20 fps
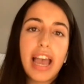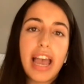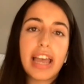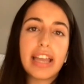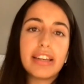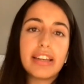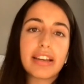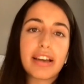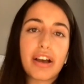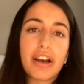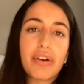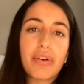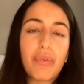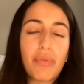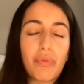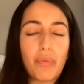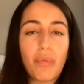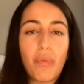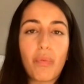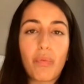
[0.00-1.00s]
And
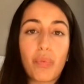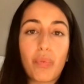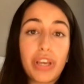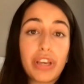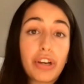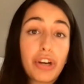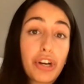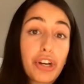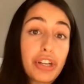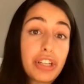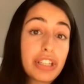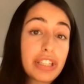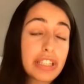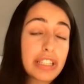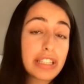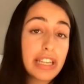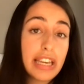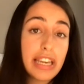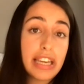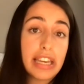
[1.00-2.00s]
we could
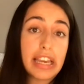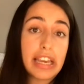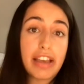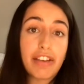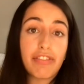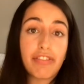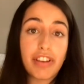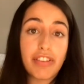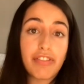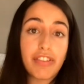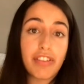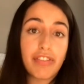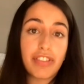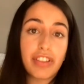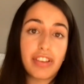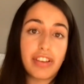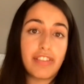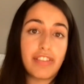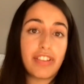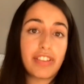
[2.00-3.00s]
see, if
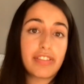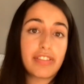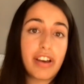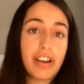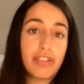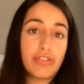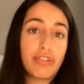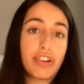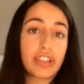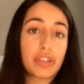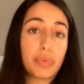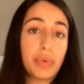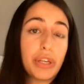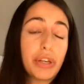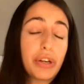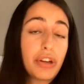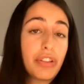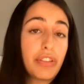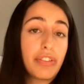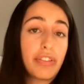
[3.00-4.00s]
it's not addressed, we
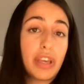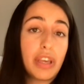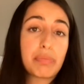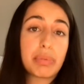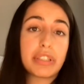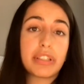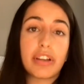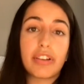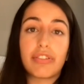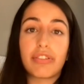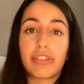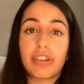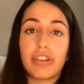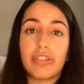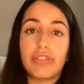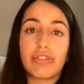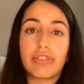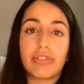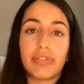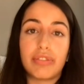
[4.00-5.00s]
could see
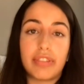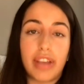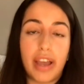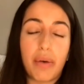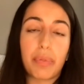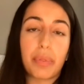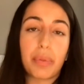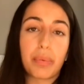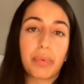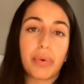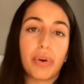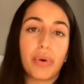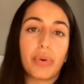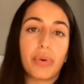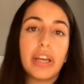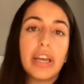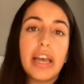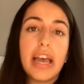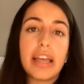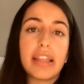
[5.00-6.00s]
potentially down the
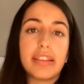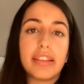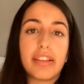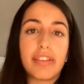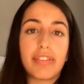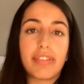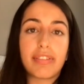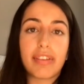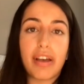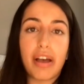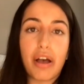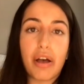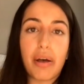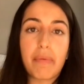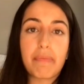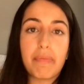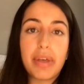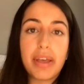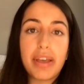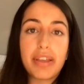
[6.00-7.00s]
road this
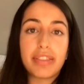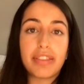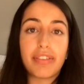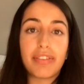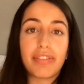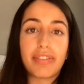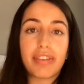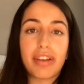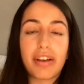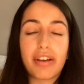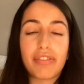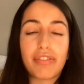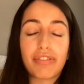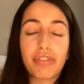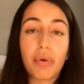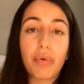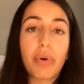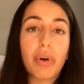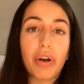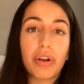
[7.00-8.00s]
this
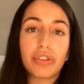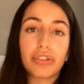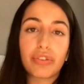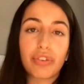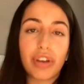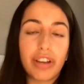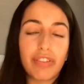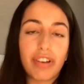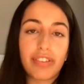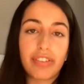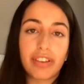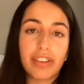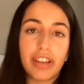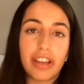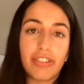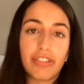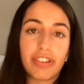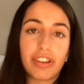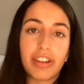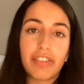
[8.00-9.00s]
so-called Great
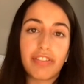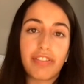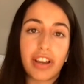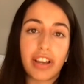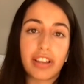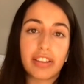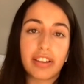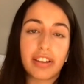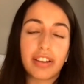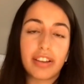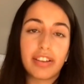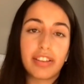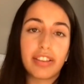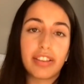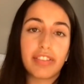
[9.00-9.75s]
Resignation affect the